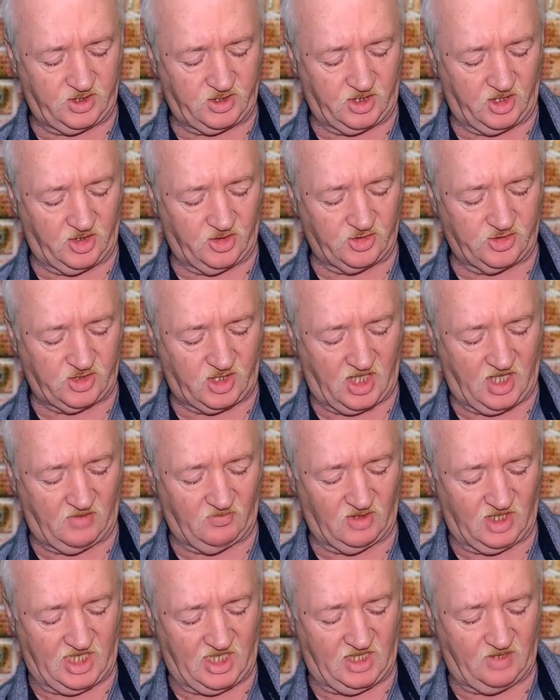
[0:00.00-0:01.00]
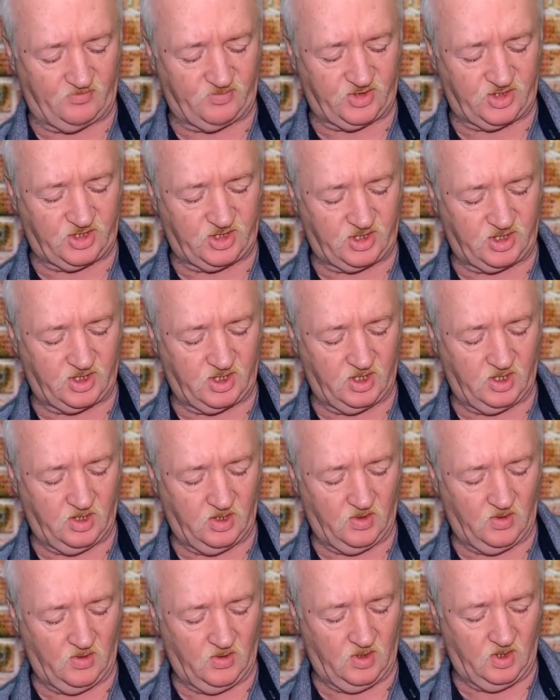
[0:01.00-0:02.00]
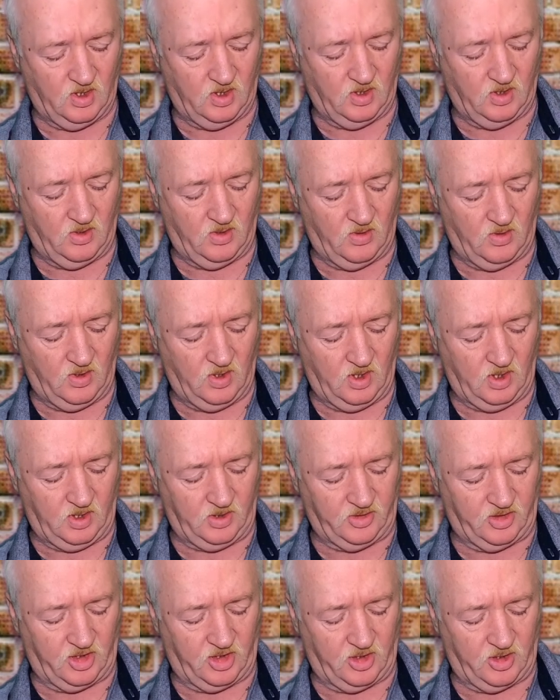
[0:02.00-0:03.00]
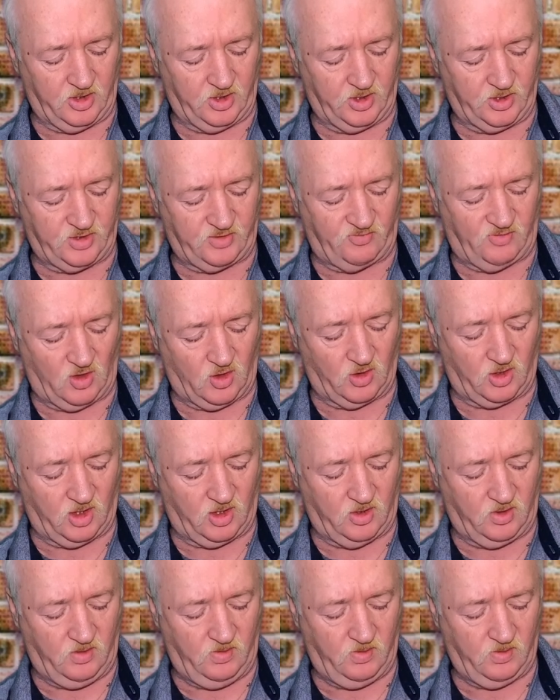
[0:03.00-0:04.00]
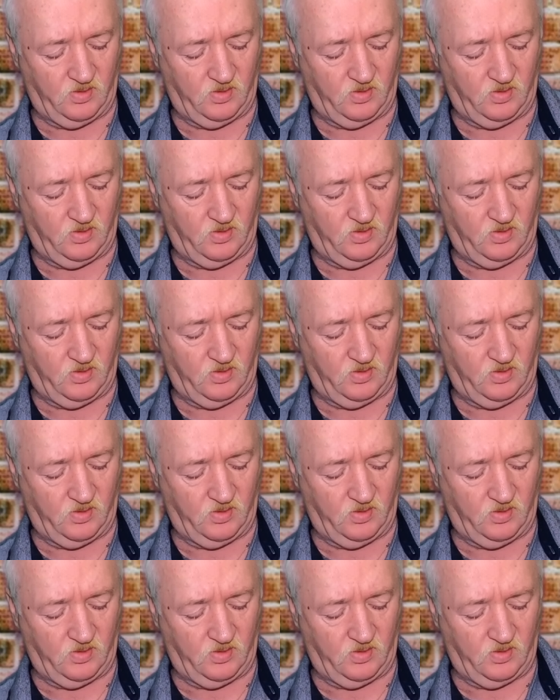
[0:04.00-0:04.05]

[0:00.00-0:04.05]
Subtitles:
There's time lapse. There's photo.